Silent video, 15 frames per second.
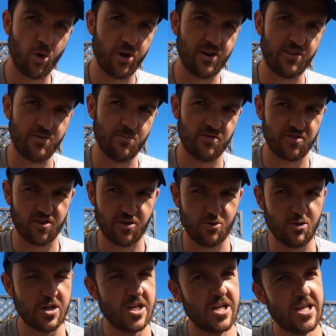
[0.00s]
one item.
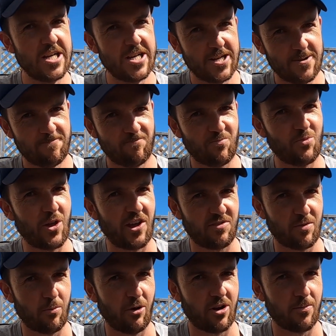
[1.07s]
So
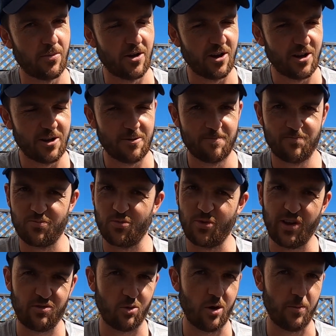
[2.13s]
that's my bread and butter.
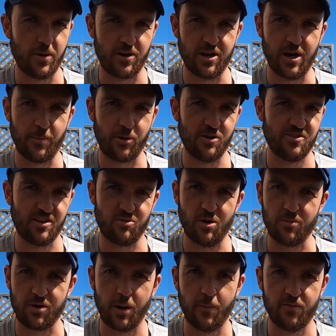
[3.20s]
That's what I pick up because that's
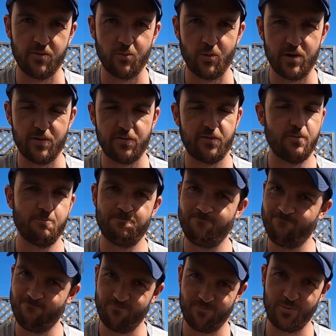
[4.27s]
what I'm confident with.
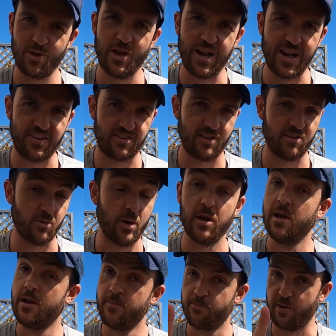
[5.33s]
Let's get into it.
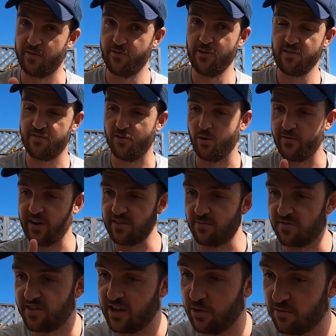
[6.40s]
But first of all, I've had
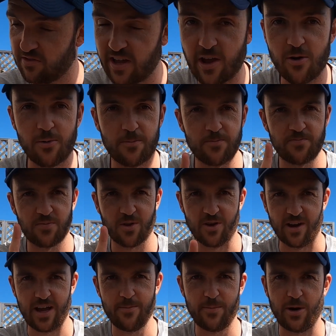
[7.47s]
some sales. Now,
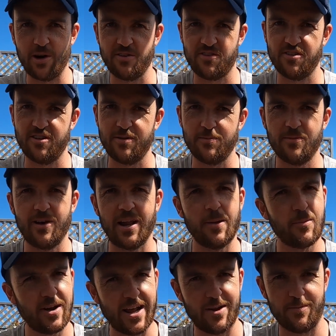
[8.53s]
I am part-time, and
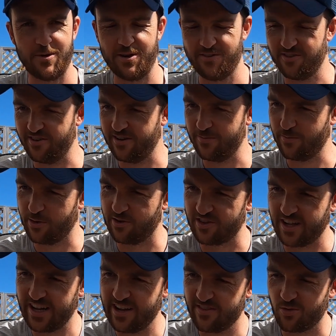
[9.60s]
I'm glad I'm part-time because
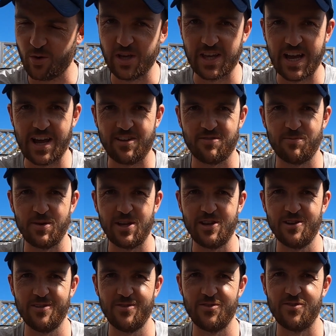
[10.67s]
the last week has
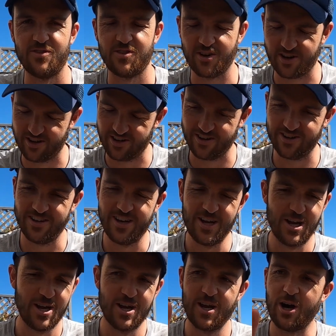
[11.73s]
been dire.
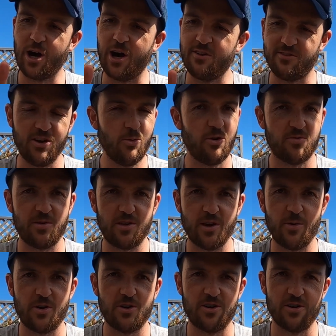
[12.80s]
I don't know what's been
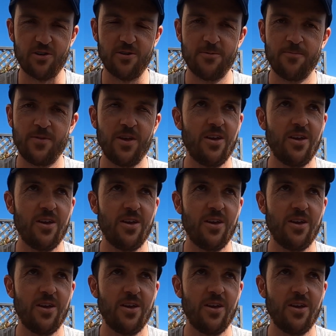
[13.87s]
going on.